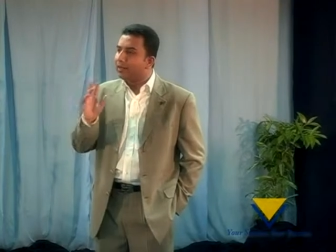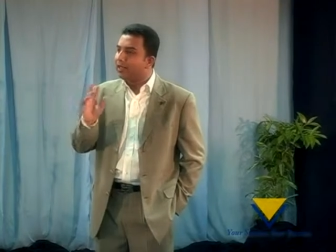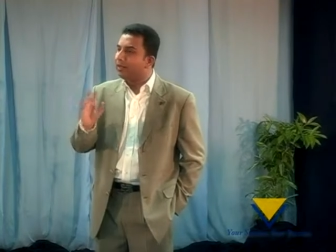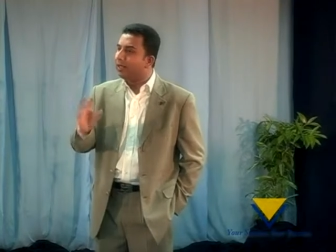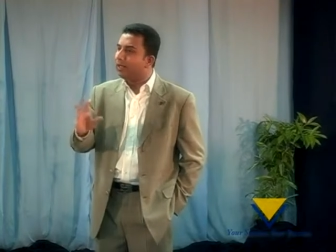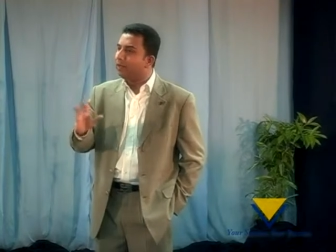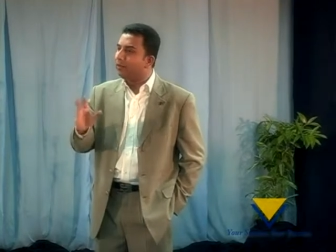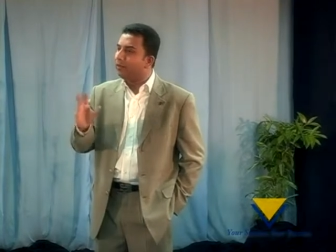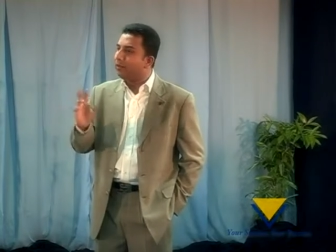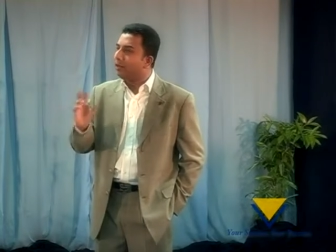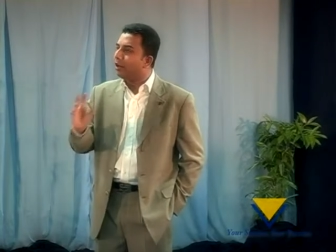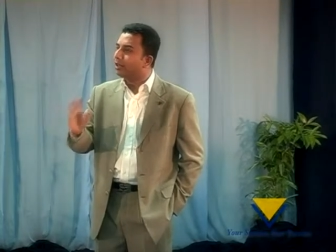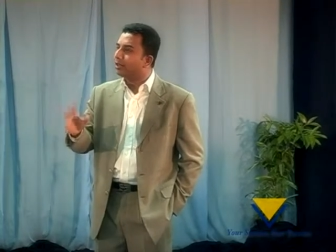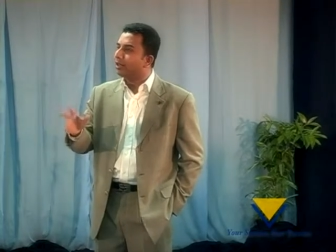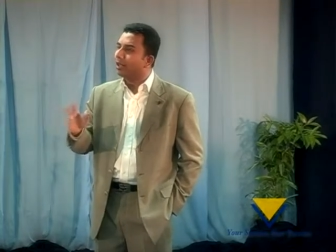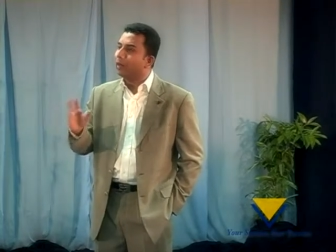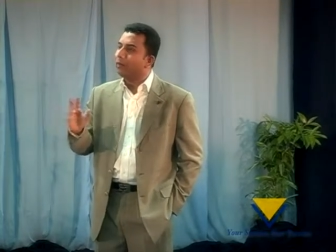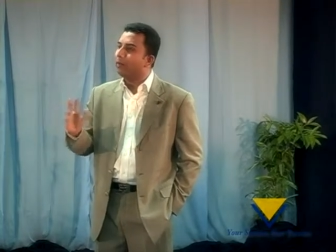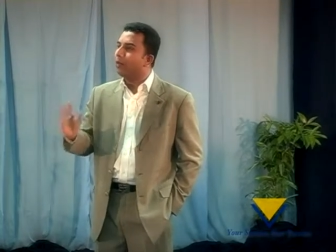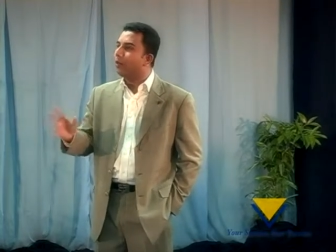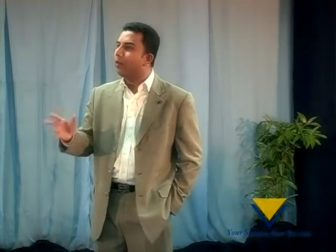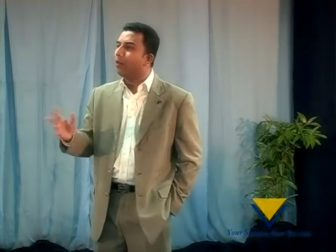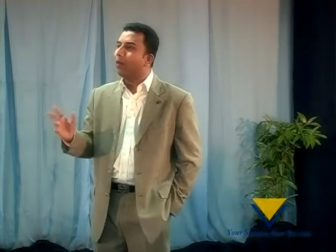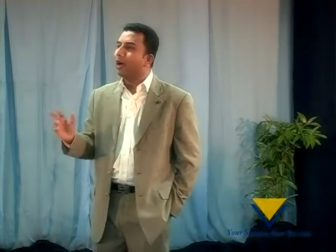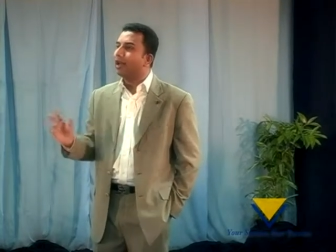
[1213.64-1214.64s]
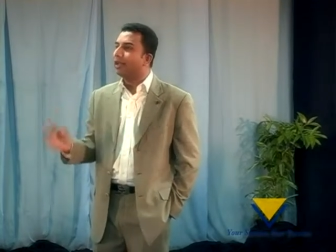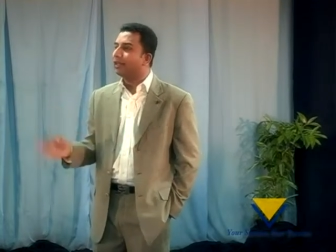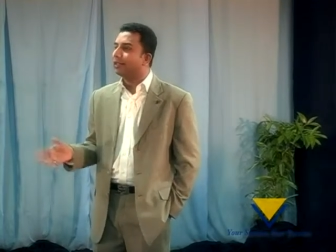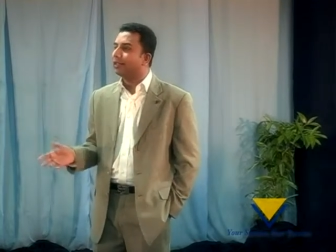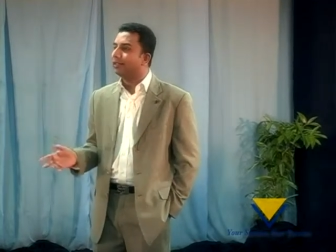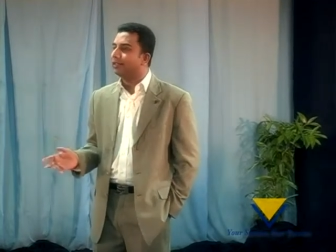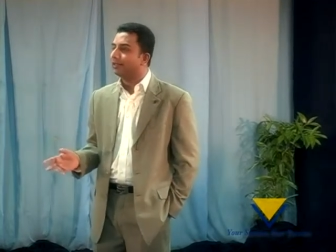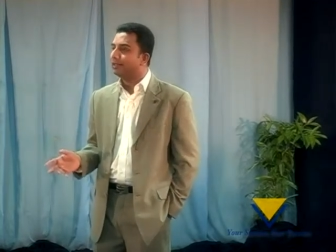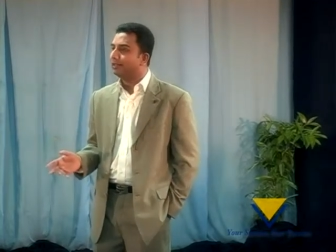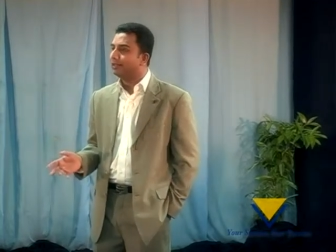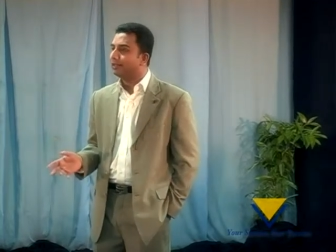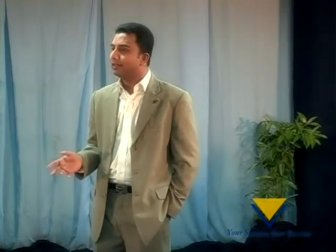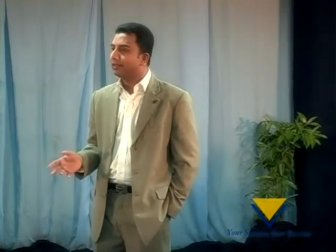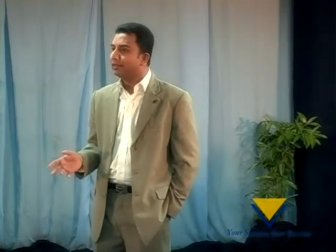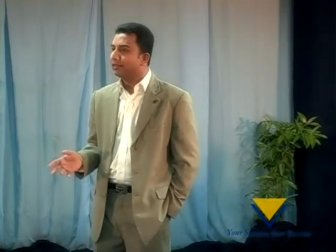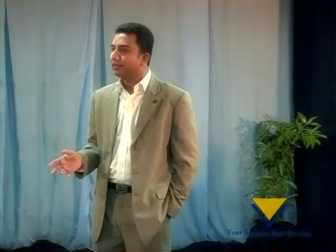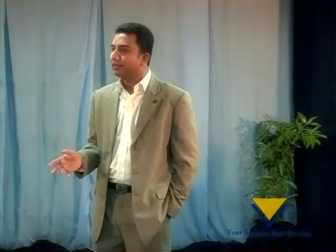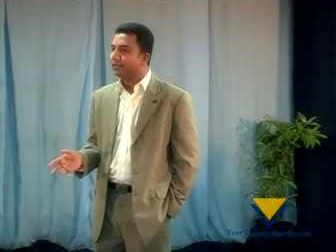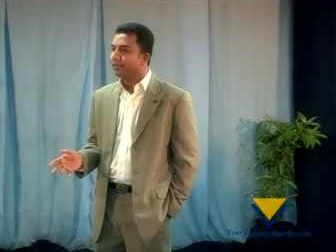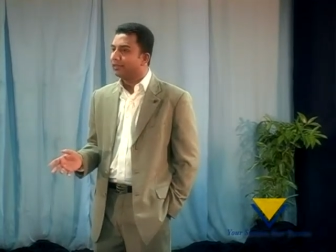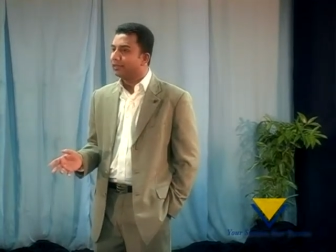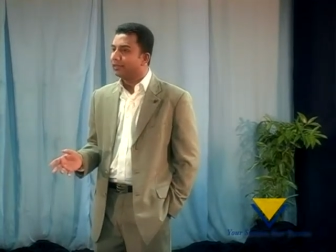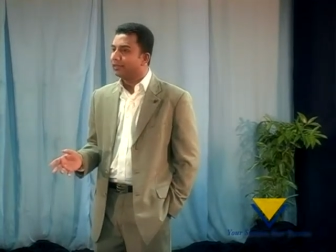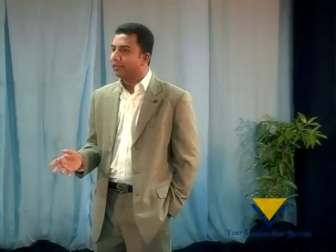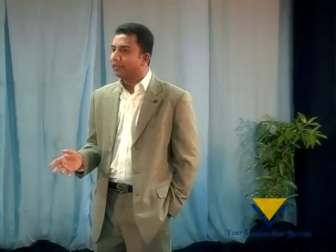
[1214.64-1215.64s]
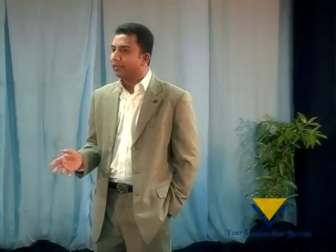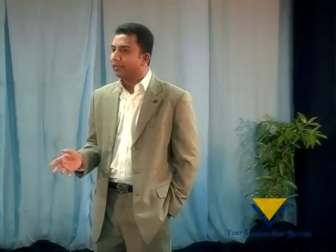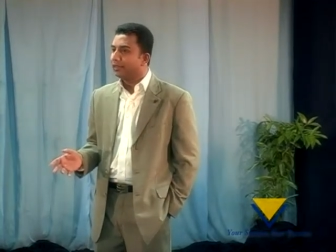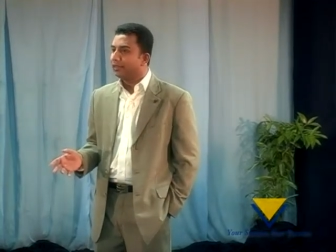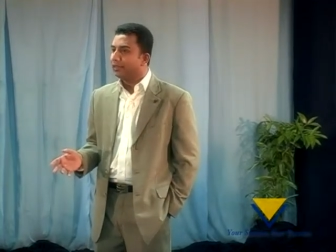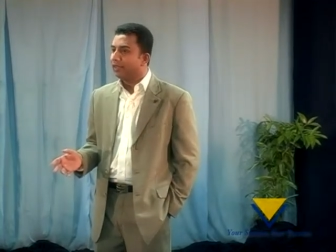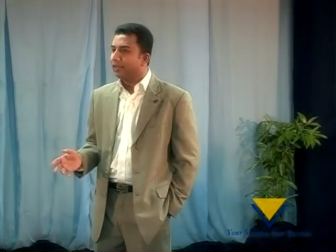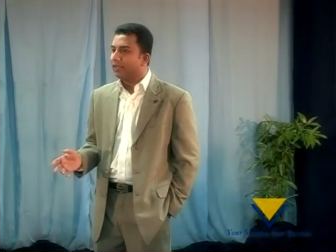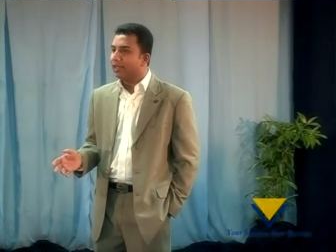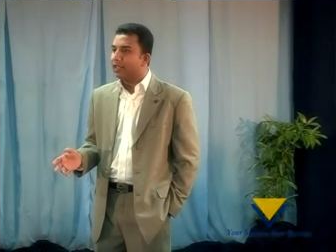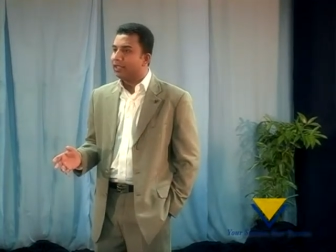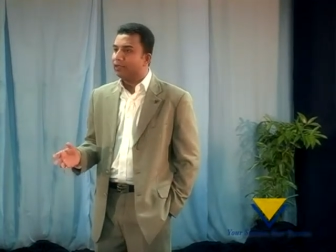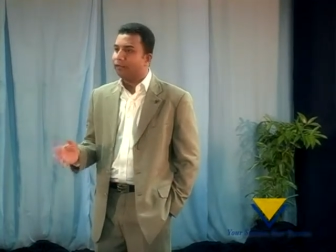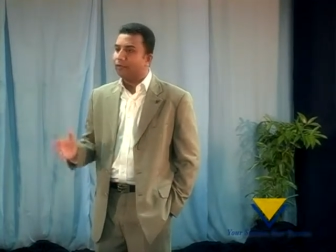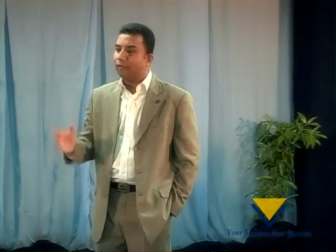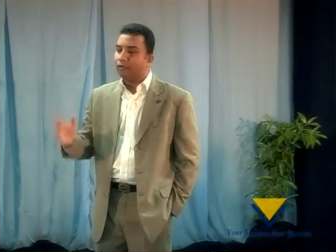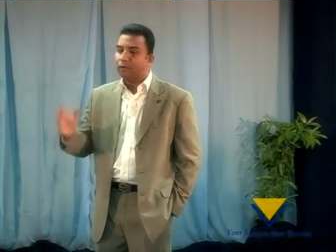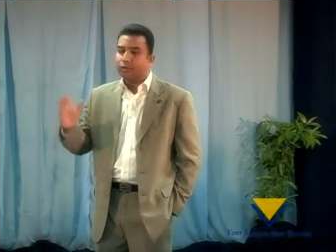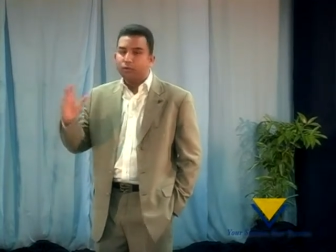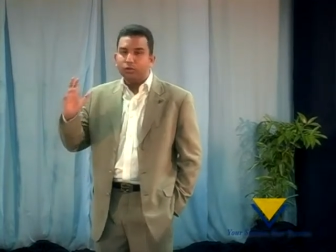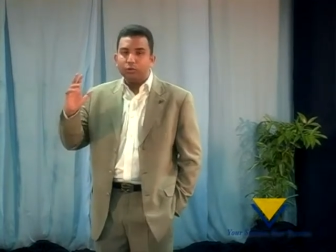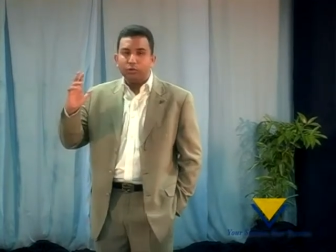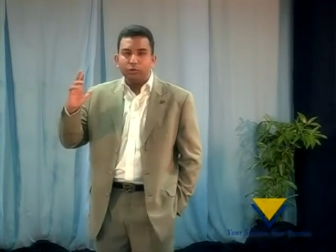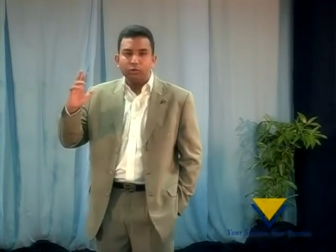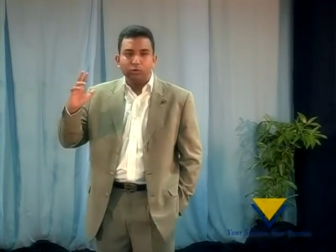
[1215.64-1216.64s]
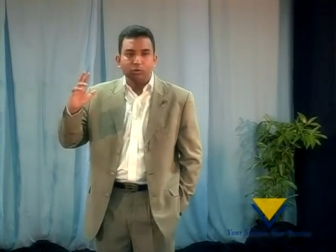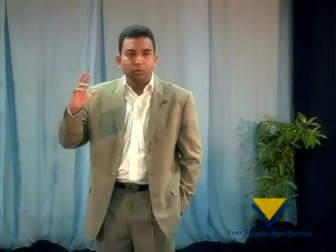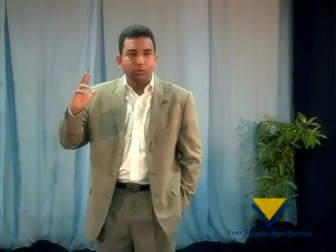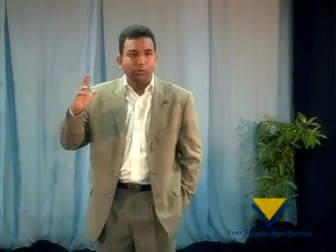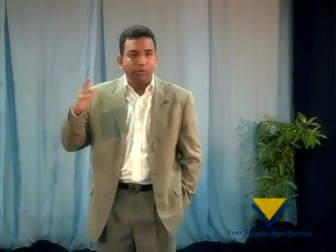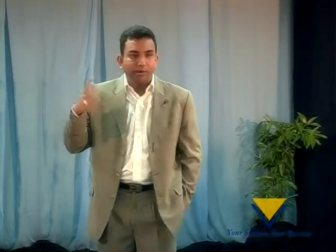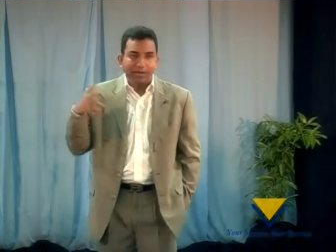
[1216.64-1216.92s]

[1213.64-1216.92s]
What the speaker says: building block number 1 is for you to